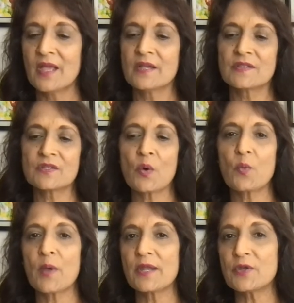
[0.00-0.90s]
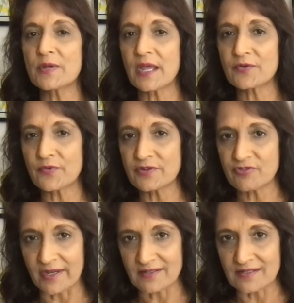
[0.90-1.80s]
So when you get
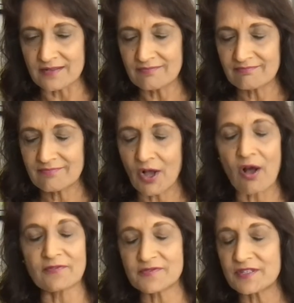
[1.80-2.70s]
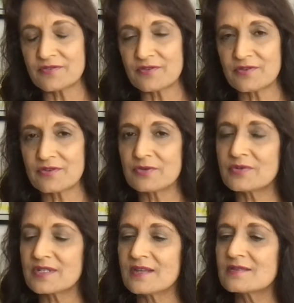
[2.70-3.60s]
rejected, often you
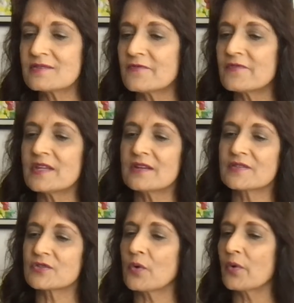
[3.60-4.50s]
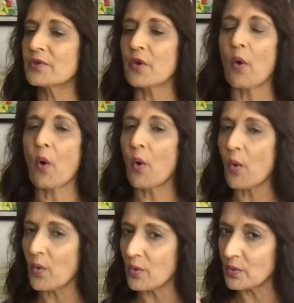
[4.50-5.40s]
tend to feel as though your
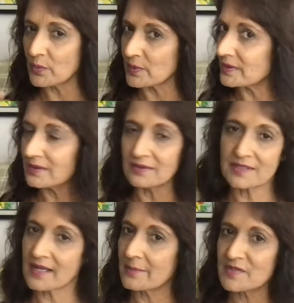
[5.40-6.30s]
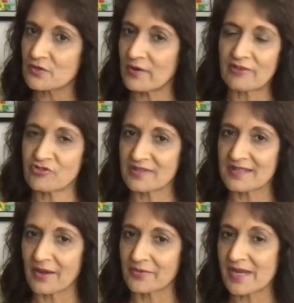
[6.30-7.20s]
whole world comes crashing
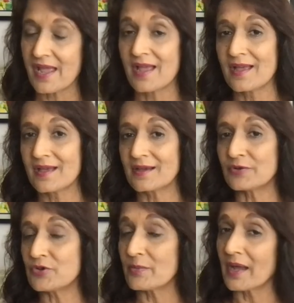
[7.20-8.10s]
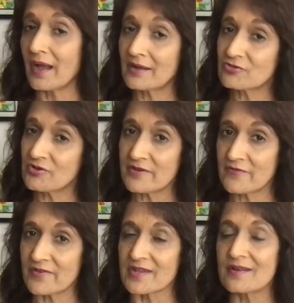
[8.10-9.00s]
down, and you may actually
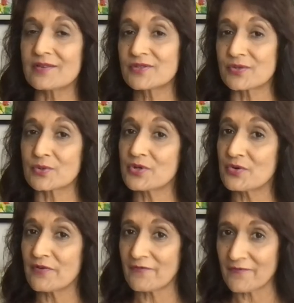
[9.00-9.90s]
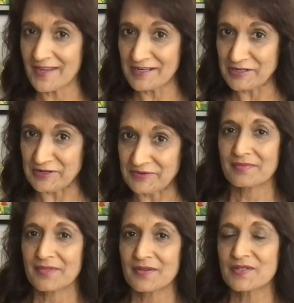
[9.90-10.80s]
feel as though you're a failure.
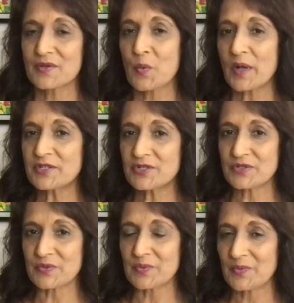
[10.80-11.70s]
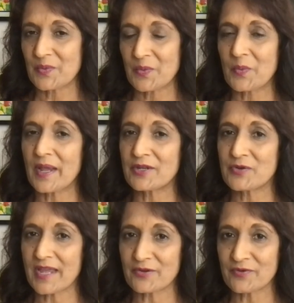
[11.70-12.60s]
So what to do when you
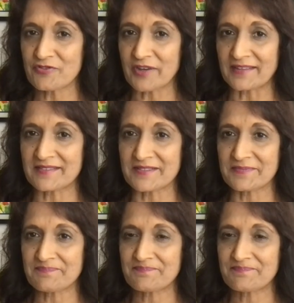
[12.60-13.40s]
get rejected?